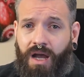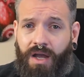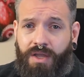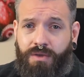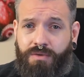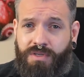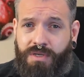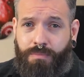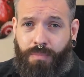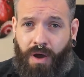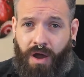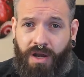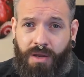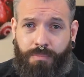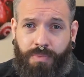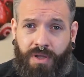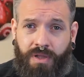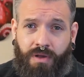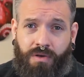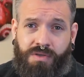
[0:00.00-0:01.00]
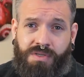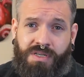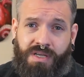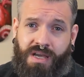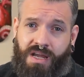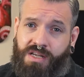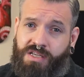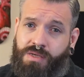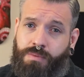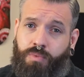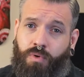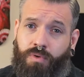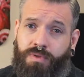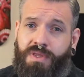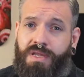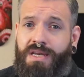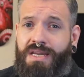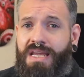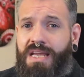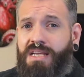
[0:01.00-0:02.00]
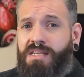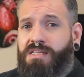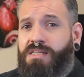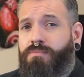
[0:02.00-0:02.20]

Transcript: using body pillows to kind of support the knees